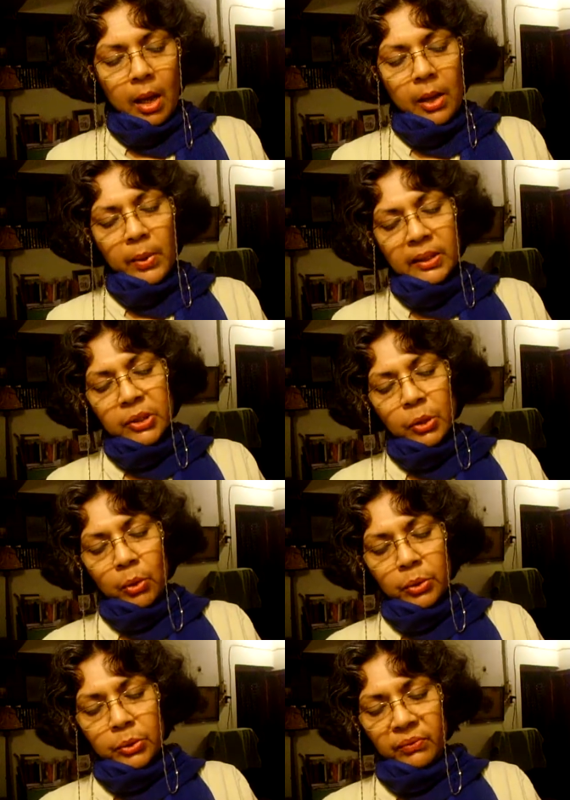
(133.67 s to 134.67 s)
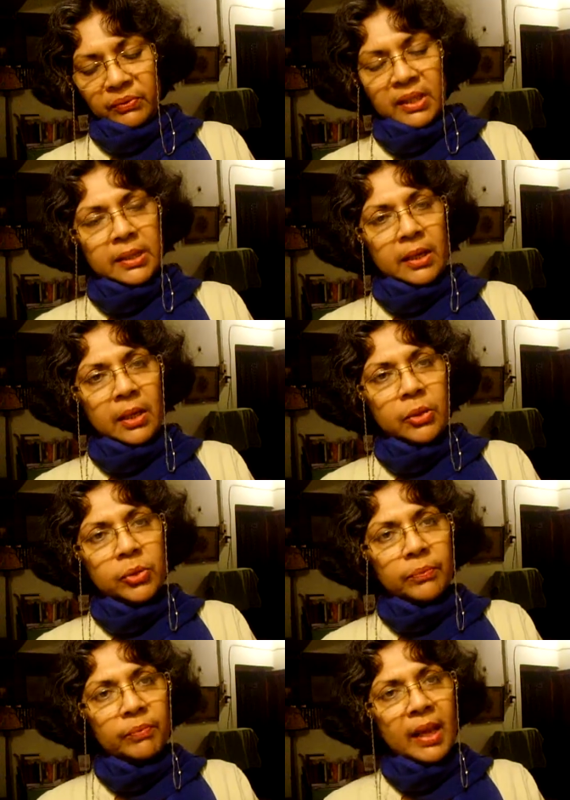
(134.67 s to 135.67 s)
I once thought of the
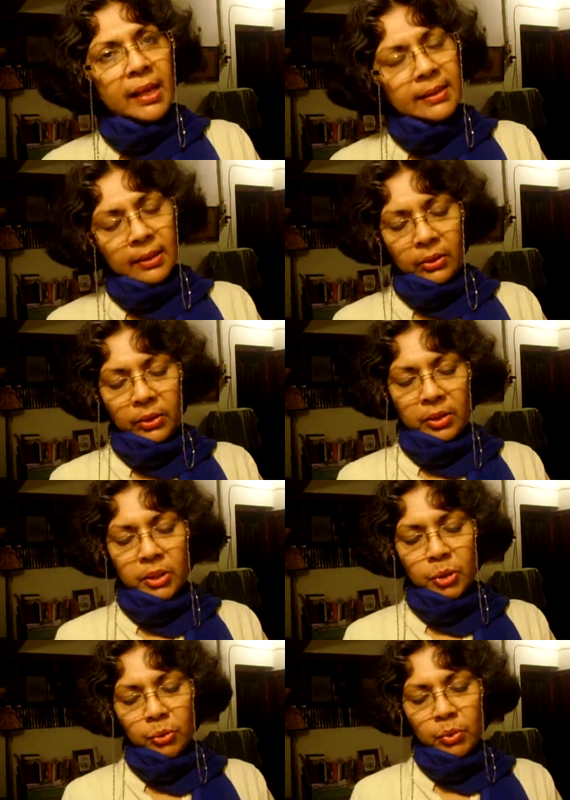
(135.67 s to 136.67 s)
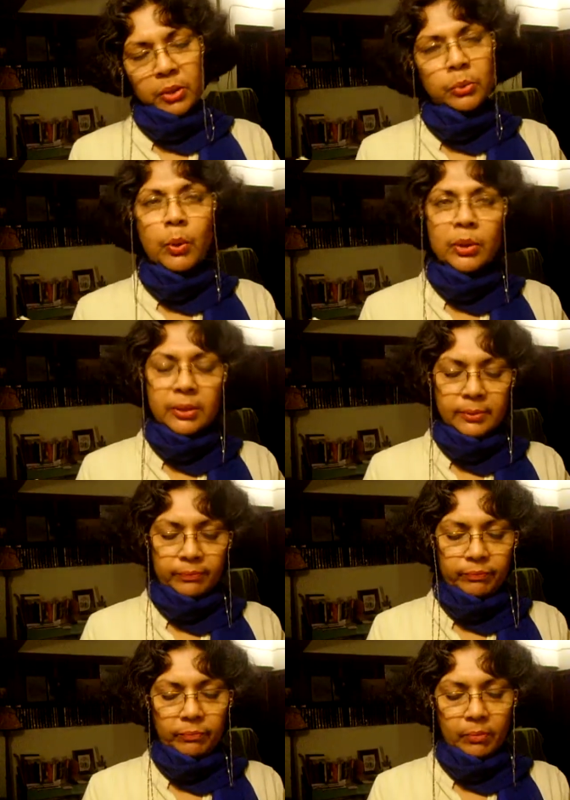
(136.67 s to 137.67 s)
stage. 1832 it was.
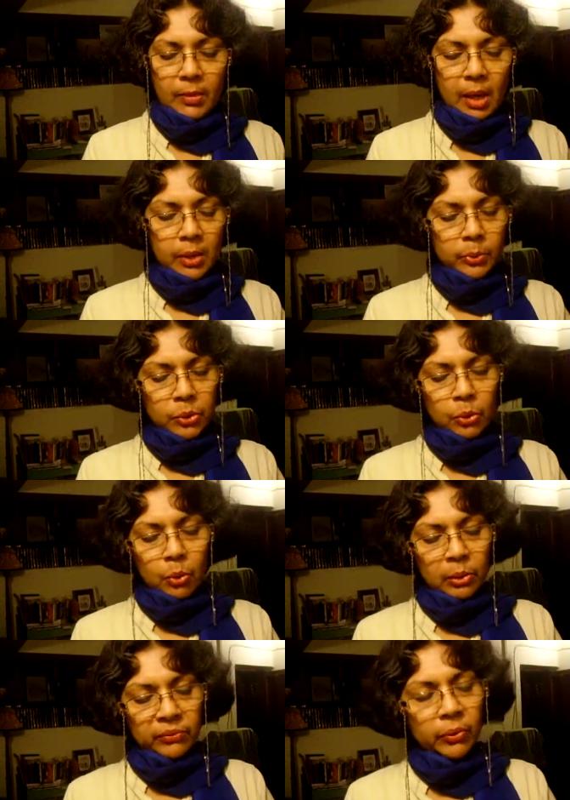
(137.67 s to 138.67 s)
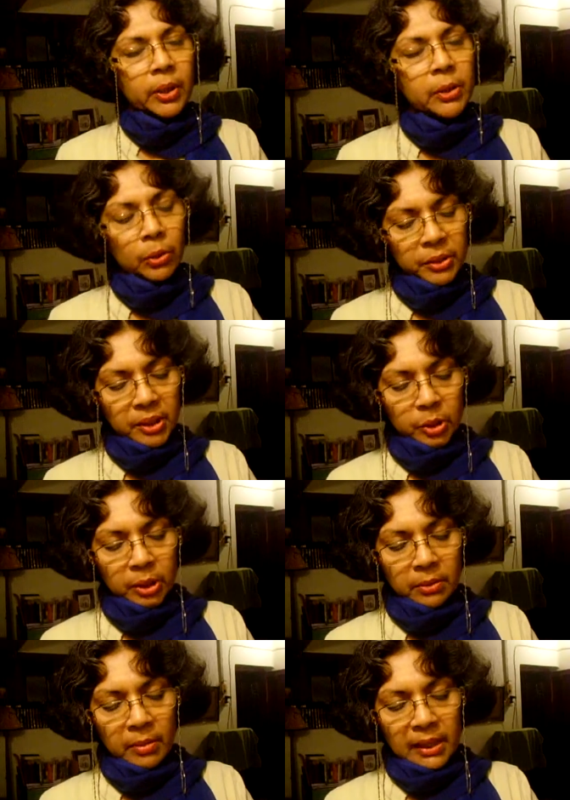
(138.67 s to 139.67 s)
I was called for an
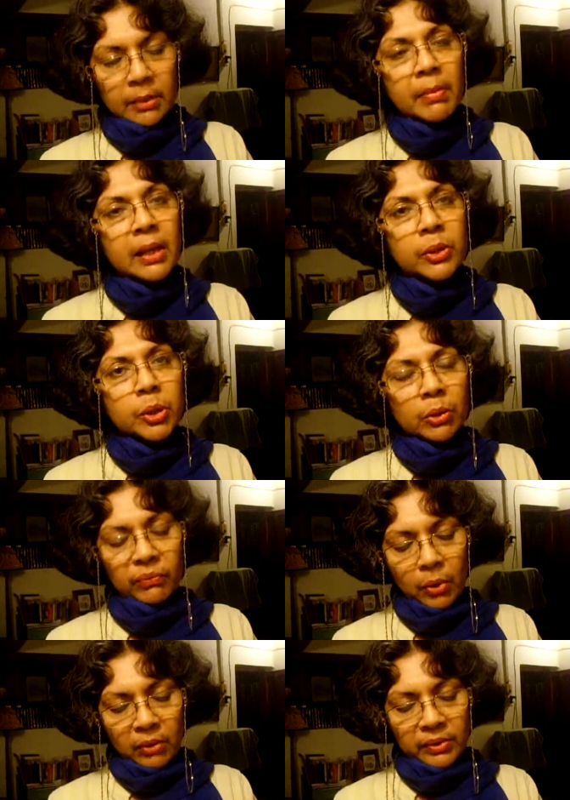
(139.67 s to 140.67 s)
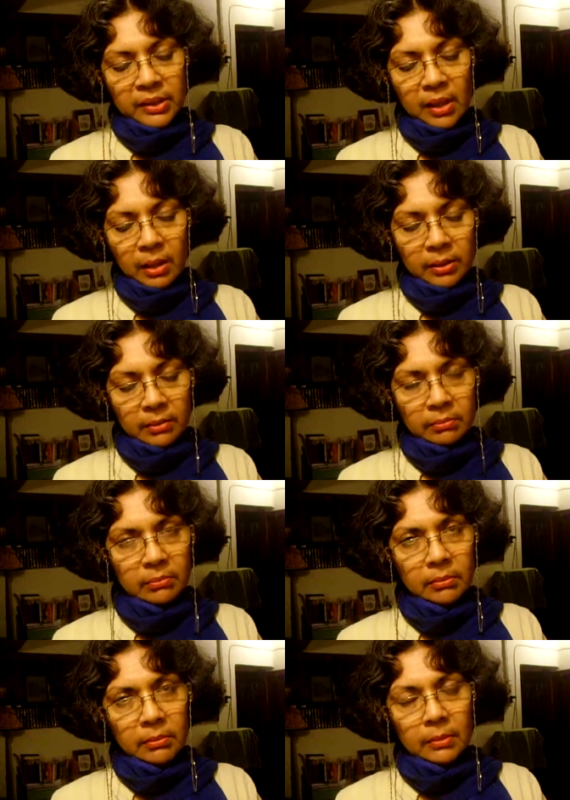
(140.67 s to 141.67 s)
audition by the manager of Covent Garden.
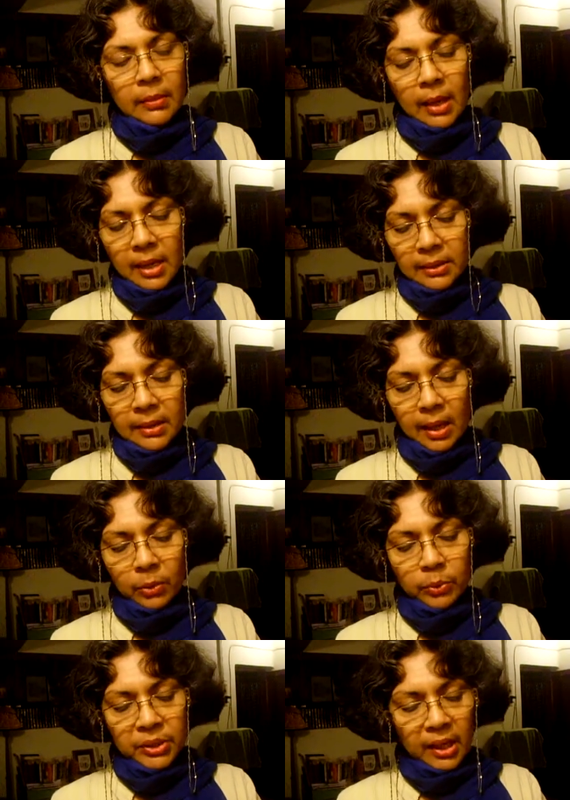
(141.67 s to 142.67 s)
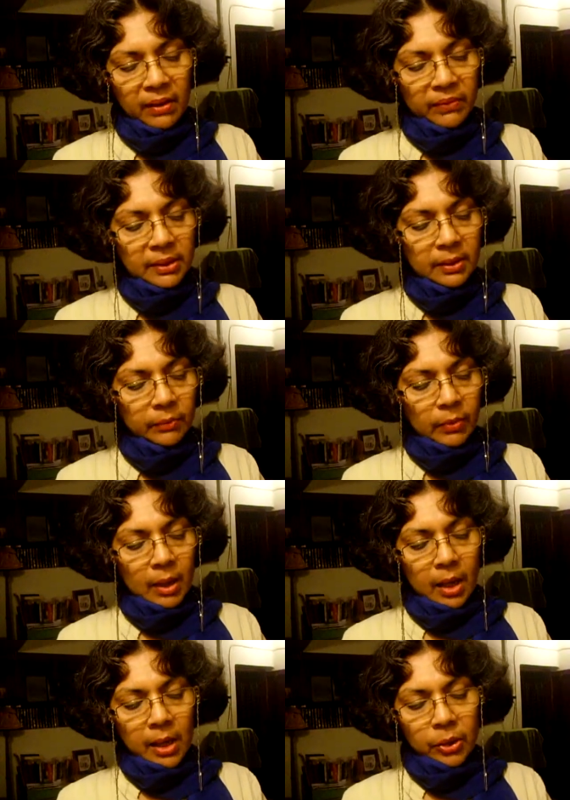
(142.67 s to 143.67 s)
As luck would have it,
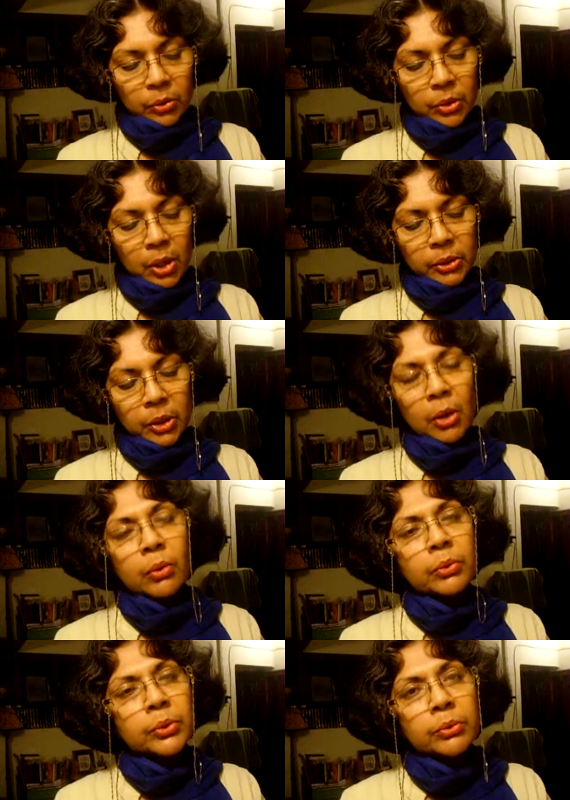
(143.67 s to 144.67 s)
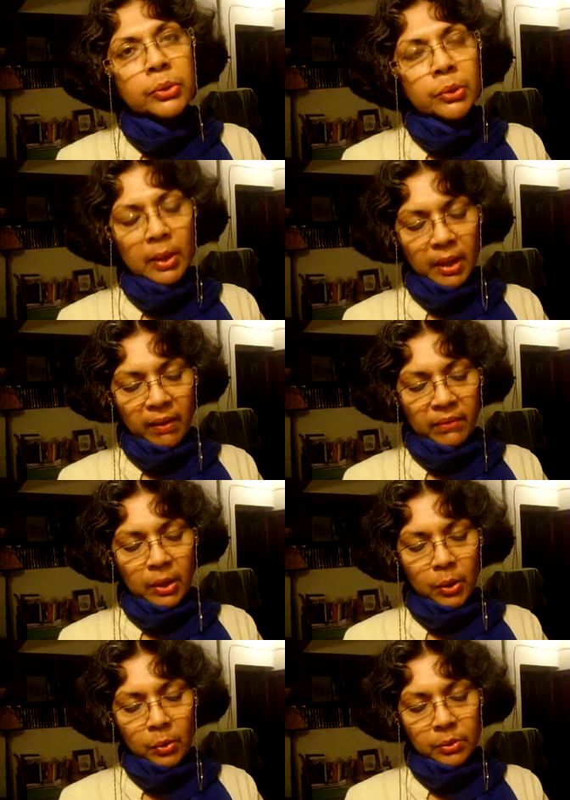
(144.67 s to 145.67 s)
I could not go due to a heavy
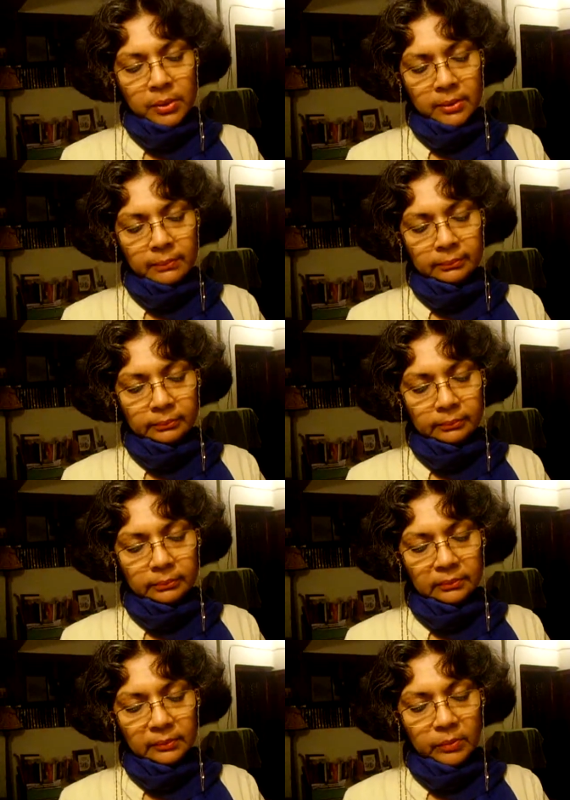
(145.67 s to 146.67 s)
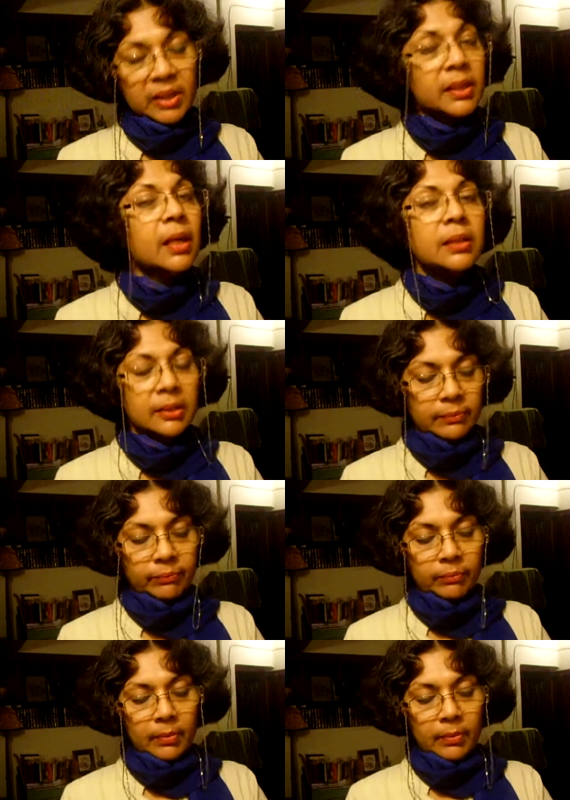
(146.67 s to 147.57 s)
cold. But yes,